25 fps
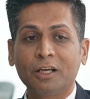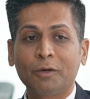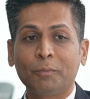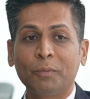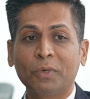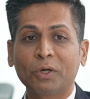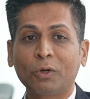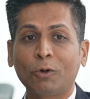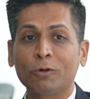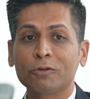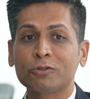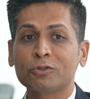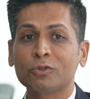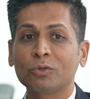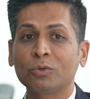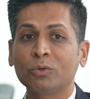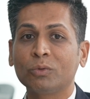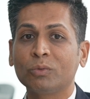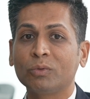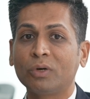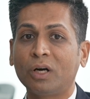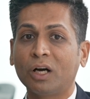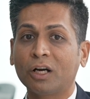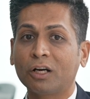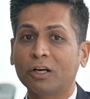but
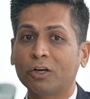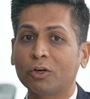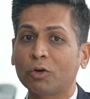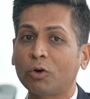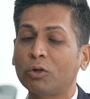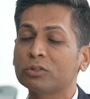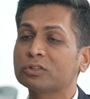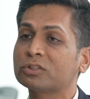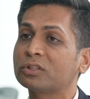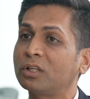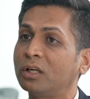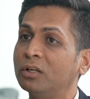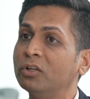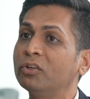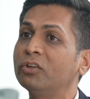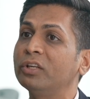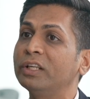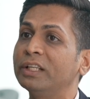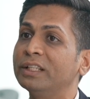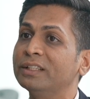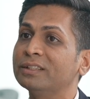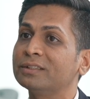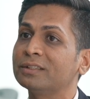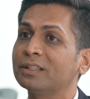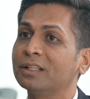also across
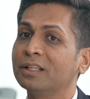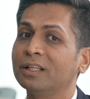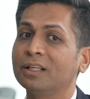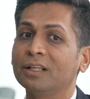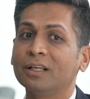countries.